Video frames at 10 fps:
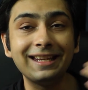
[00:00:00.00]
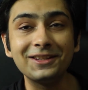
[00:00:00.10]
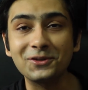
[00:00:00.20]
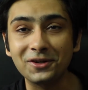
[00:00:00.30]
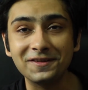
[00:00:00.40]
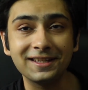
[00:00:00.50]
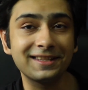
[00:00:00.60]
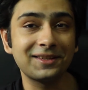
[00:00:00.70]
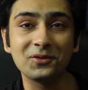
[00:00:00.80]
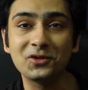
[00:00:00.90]
any sort of
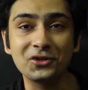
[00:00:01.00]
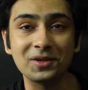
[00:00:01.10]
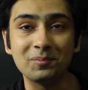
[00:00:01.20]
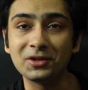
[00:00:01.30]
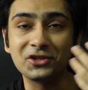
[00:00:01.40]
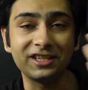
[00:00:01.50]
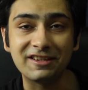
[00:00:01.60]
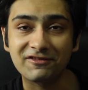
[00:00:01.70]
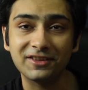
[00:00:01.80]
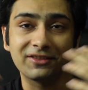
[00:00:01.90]
sense and it was just a bunch of
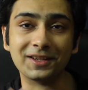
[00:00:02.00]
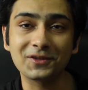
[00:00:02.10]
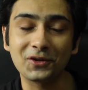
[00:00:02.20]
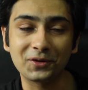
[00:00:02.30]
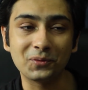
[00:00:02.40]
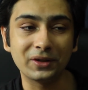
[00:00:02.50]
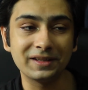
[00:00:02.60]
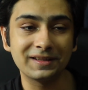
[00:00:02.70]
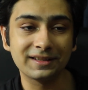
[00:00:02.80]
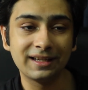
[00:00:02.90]
different things all at
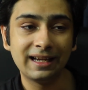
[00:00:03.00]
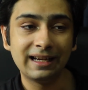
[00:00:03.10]
once.